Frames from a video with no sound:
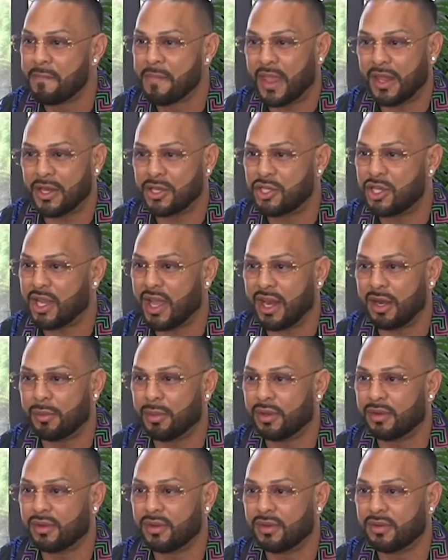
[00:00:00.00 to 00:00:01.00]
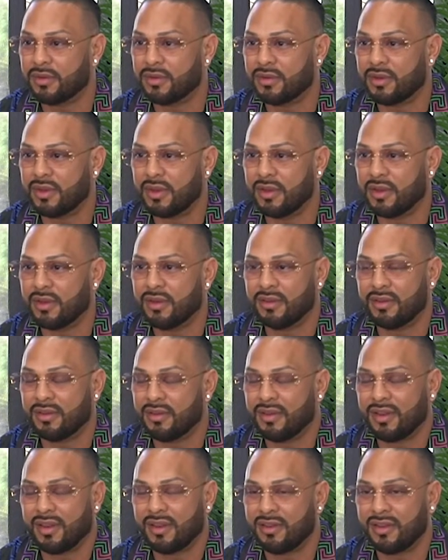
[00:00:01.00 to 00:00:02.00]
and chat about
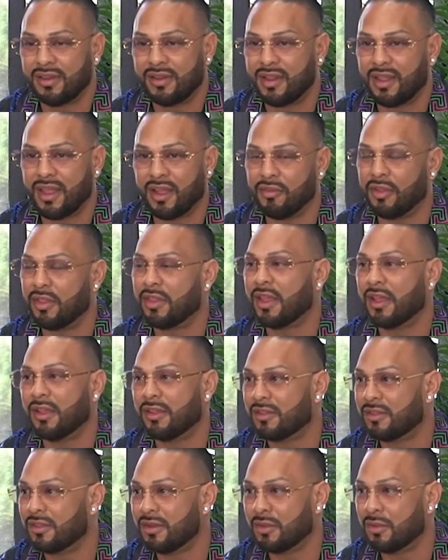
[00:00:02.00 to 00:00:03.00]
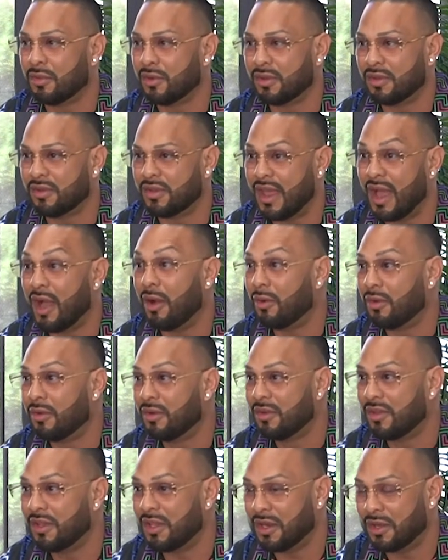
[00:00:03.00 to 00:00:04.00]
everything else in the world. Now,
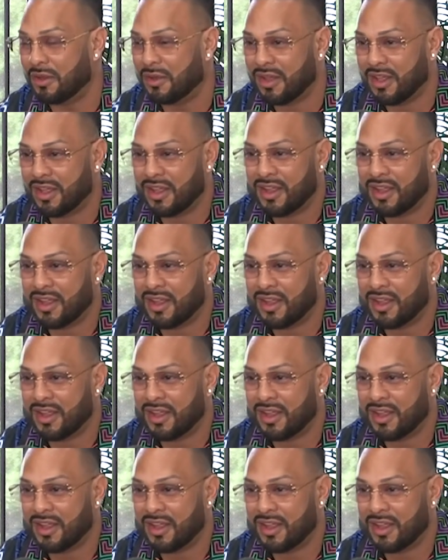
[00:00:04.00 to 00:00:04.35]
you know,